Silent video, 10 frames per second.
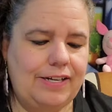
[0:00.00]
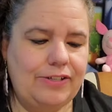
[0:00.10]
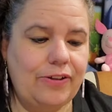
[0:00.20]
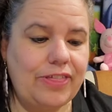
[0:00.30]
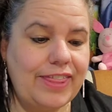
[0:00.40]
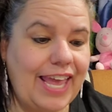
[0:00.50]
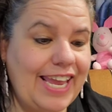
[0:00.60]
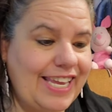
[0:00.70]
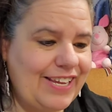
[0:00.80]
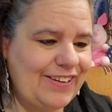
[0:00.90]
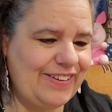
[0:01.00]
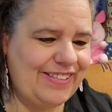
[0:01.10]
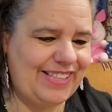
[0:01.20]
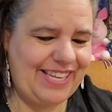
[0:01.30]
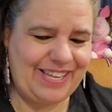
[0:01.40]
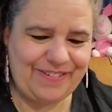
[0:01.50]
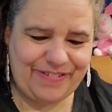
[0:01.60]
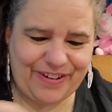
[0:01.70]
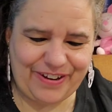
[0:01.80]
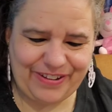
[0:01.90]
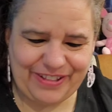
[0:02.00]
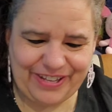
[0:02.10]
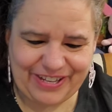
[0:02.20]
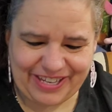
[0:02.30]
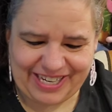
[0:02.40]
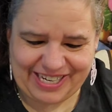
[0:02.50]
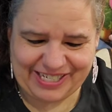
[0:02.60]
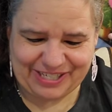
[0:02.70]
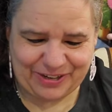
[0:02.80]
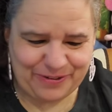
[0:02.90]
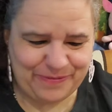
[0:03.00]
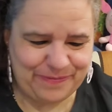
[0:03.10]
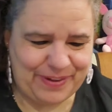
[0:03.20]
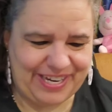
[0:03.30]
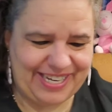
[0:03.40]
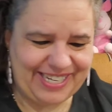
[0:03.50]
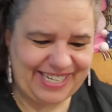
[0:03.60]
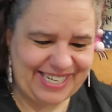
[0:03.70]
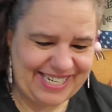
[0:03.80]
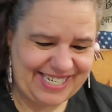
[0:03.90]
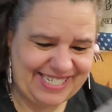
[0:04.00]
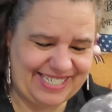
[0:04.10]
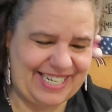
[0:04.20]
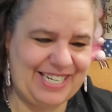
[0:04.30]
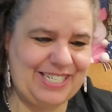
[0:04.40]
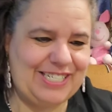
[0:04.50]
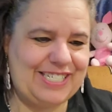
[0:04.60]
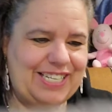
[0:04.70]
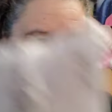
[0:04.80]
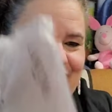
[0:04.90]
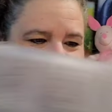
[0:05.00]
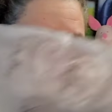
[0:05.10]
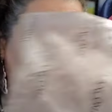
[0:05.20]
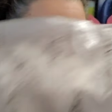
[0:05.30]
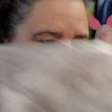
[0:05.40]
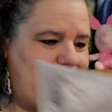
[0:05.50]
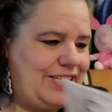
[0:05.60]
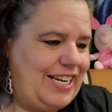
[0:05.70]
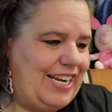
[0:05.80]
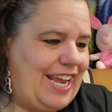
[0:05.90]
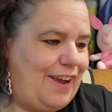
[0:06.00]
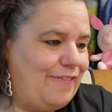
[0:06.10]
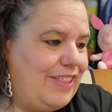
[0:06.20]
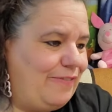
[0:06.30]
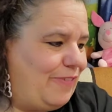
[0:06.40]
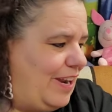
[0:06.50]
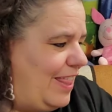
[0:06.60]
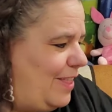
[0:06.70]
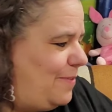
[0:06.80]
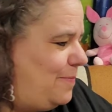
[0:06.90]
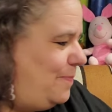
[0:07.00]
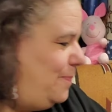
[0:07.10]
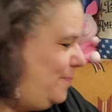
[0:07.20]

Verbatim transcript: So thank you. Thank you for all the goodies. Oh my goodness. I just loved and appreciated every one of them.